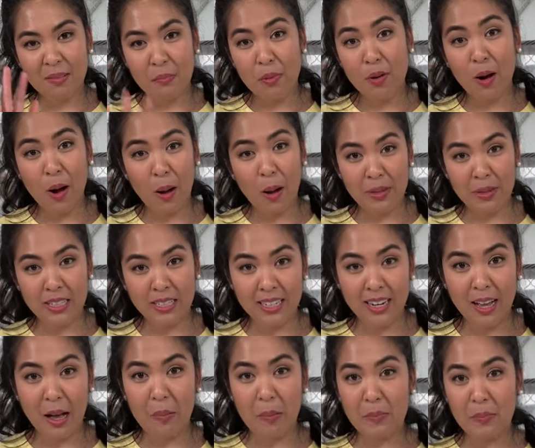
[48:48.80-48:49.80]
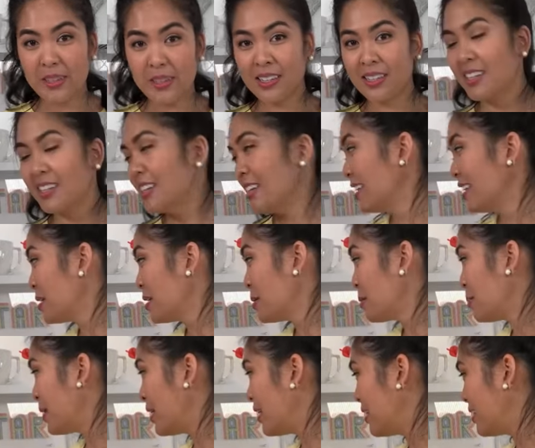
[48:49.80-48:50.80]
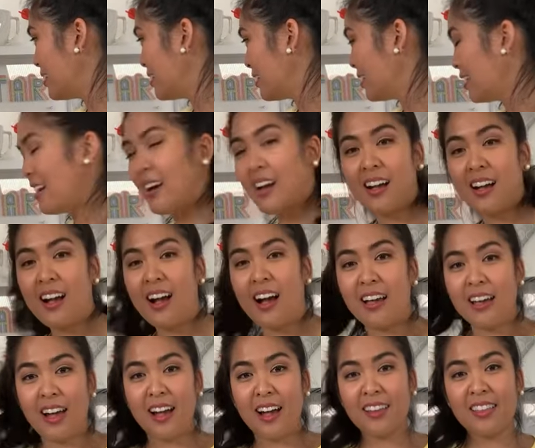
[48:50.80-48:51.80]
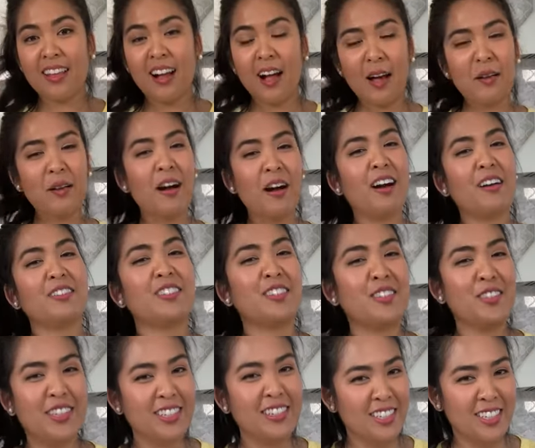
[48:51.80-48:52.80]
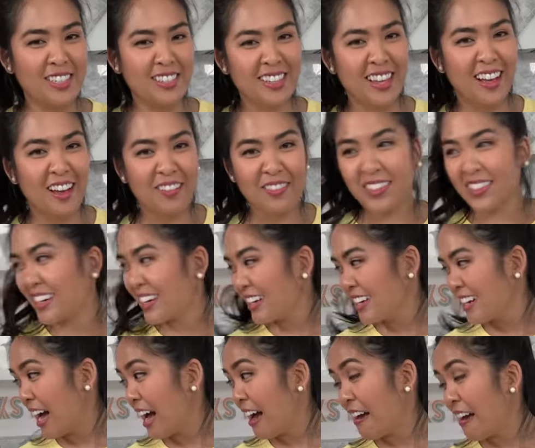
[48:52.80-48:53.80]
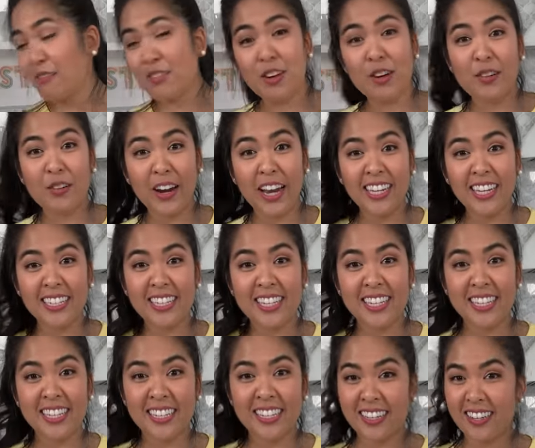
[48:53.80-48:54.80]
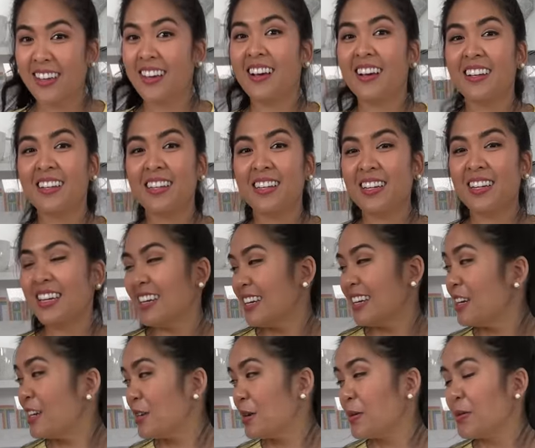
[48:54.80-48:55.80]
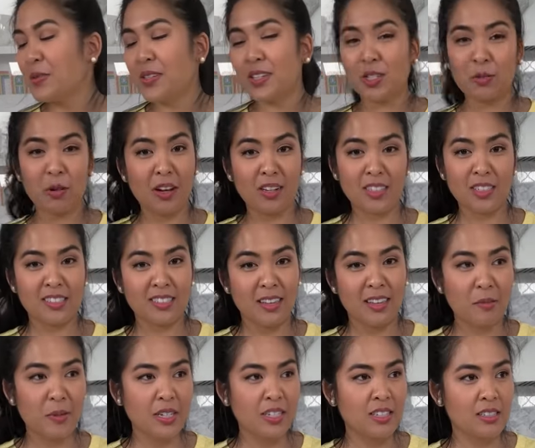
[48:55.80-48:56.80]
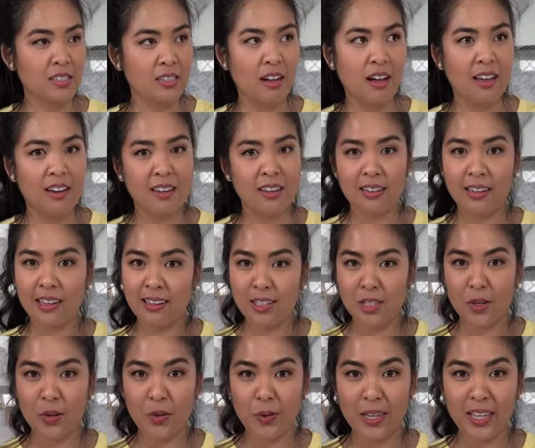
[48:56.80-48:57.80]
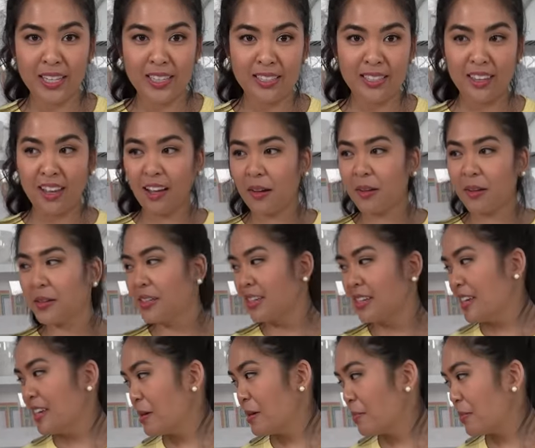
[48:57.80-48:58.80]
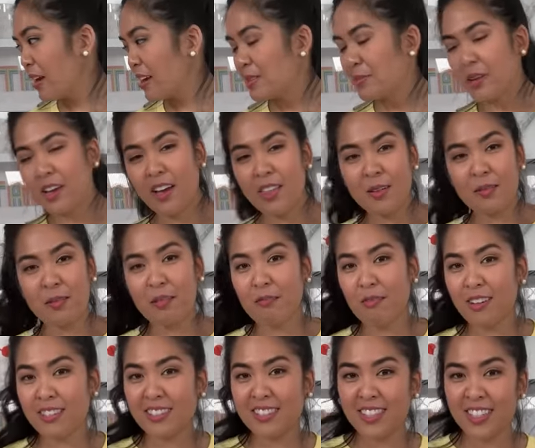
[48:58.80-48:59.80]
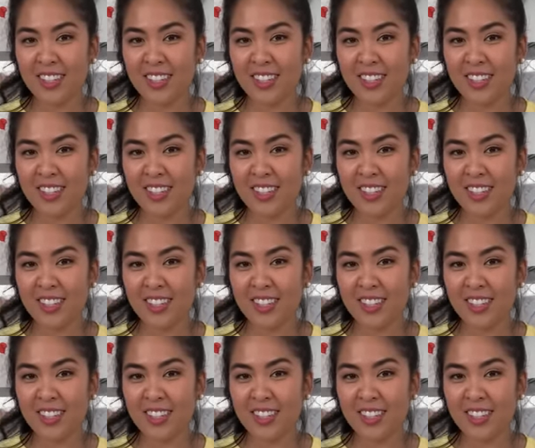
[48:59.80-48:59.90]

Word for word: propping it up. But I'll do the dishes after. I have a great new dishwasher that we just got in like 2 weeks ago because my other one wasn't